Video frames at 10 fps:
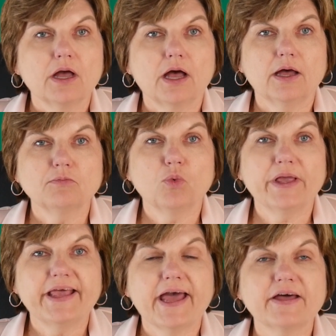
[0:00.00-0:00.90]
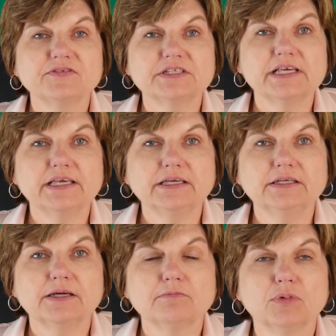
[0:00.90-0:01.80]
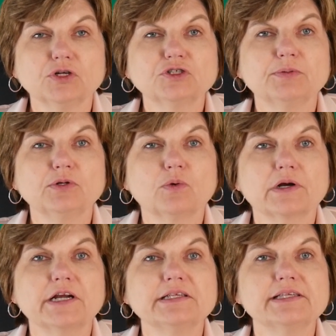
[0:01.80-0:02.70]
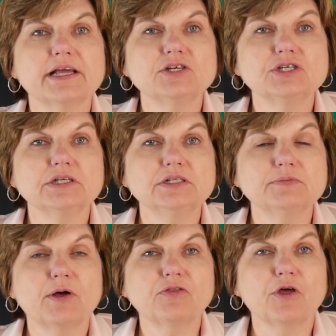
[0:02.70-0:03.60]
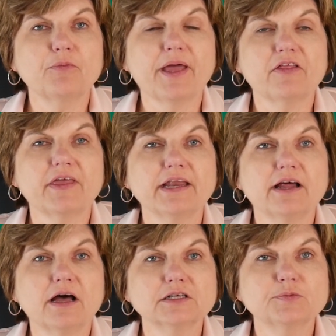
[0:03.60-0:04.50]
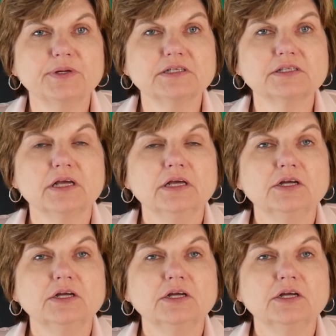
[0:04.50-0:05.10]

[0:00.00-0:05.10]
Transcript: Um, we have seen multiple organizations, both home health and hospice,